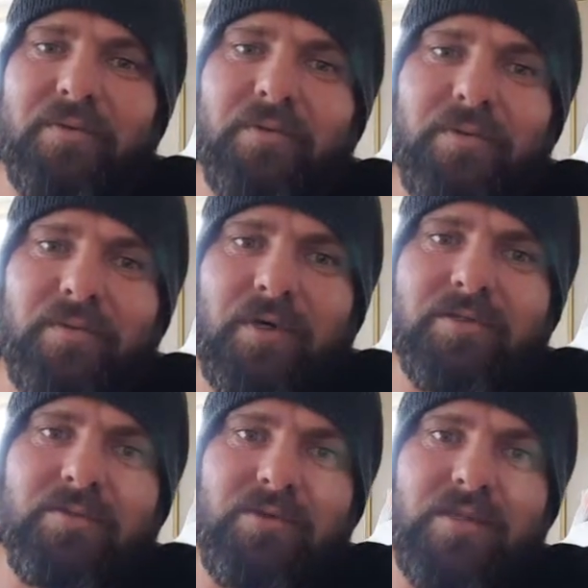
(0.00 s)
For
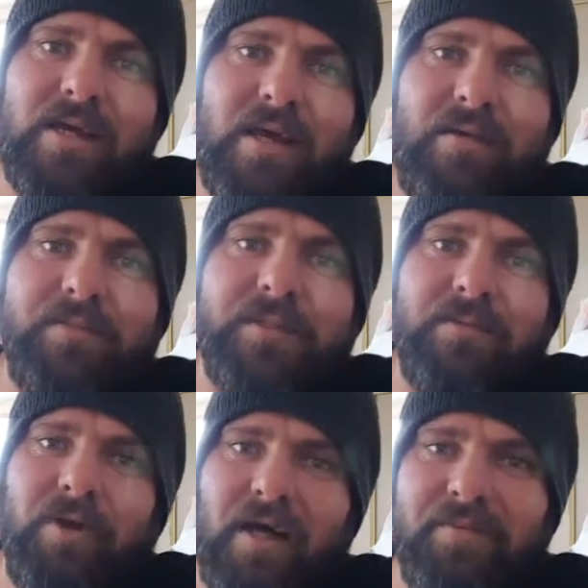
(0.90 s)
those of you that haven't
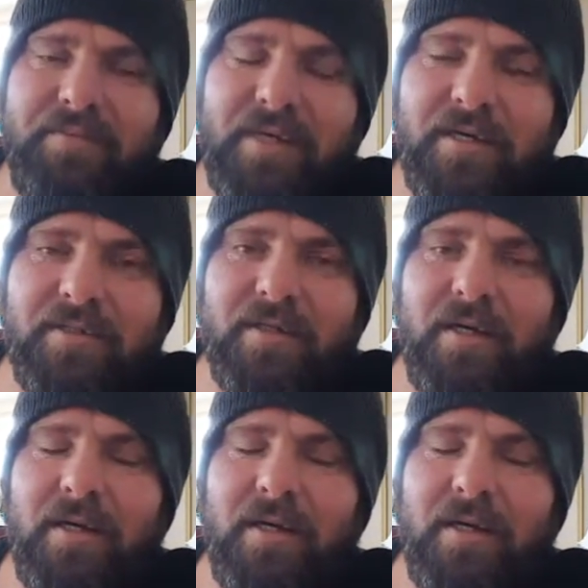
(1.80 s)
seen my other videos,